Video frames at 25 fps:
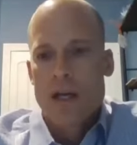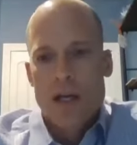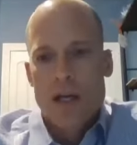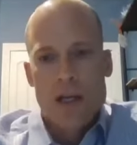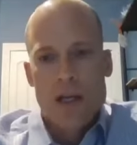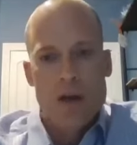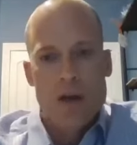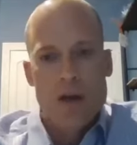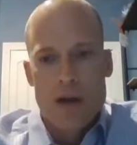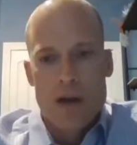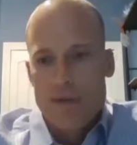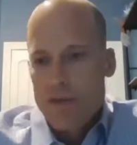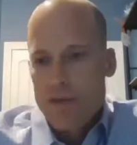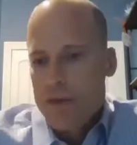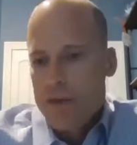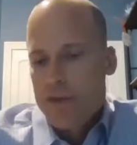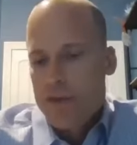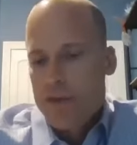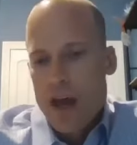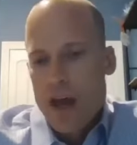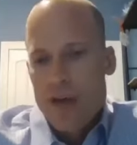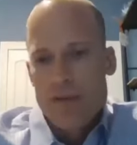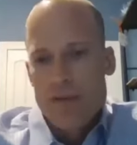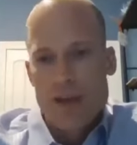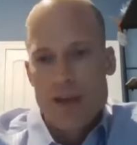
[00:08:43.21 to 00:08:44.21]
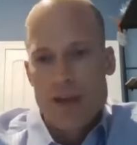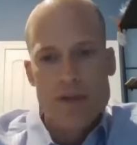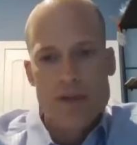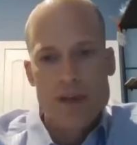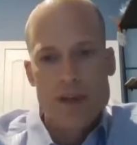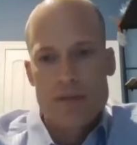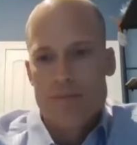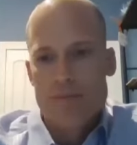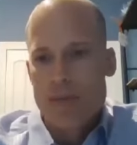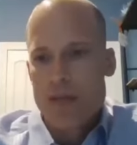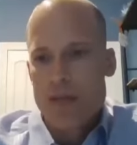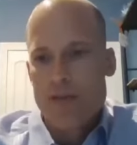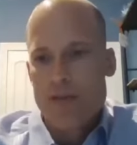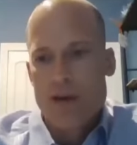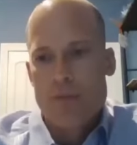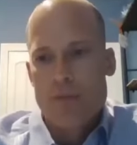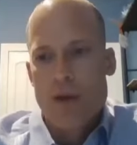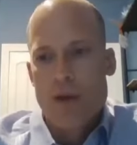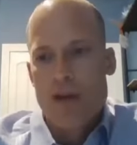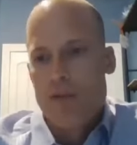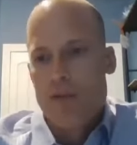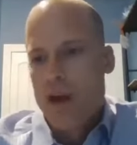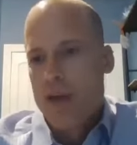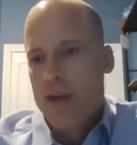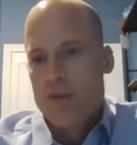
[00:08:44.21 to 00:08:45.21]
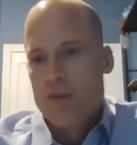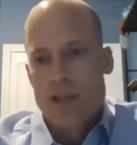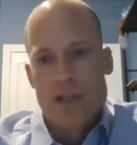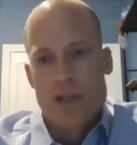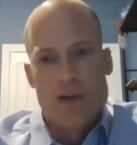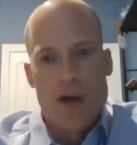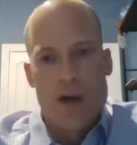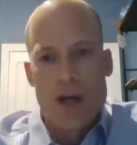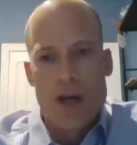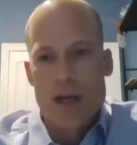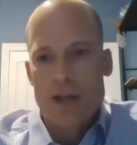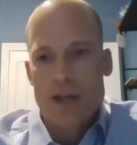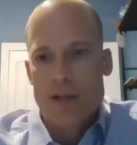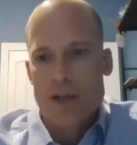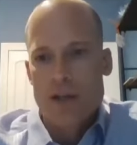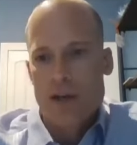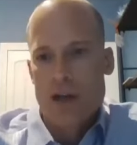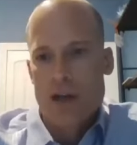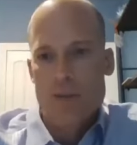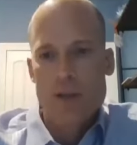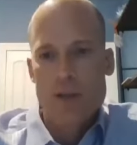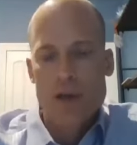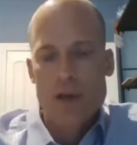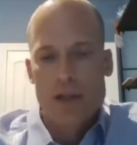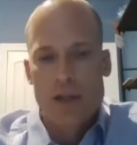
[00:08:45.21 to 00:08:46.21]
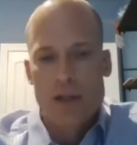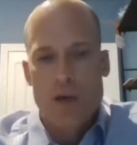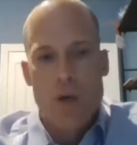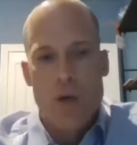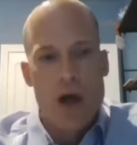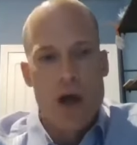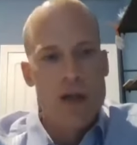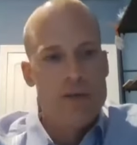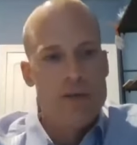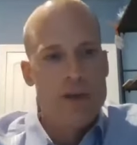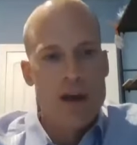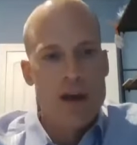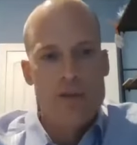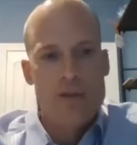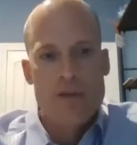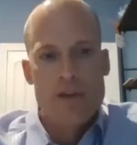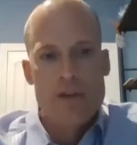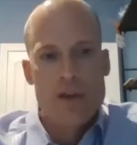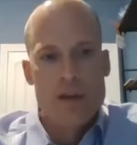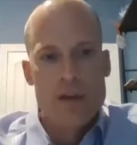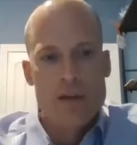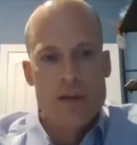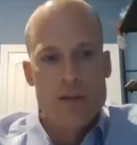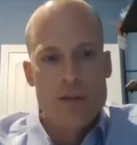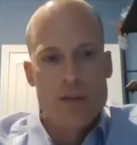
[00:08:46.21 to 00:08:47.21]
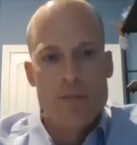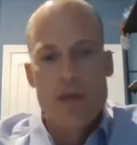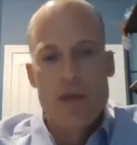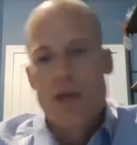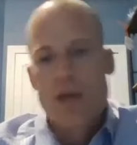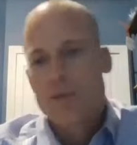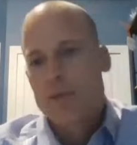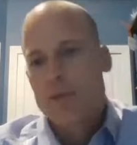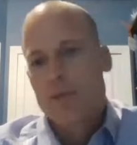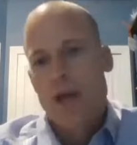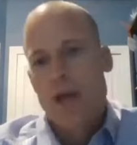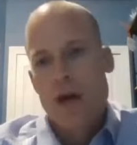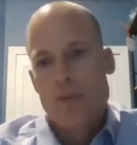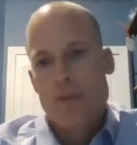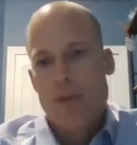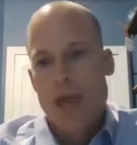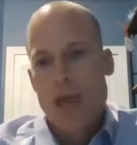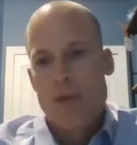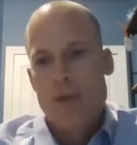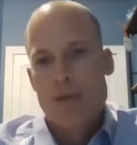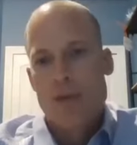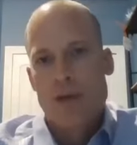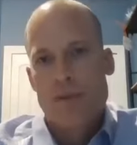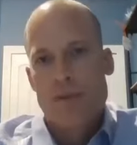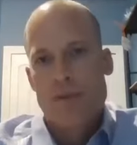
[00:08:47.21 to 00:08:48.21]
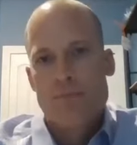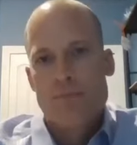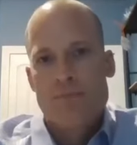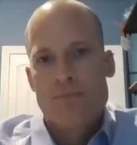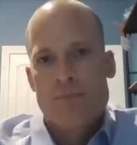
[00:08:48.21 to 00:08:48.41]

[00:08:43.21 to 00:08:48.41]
you know, and if you have even above average credit, you're going to be able to qualify for the minimum down payment,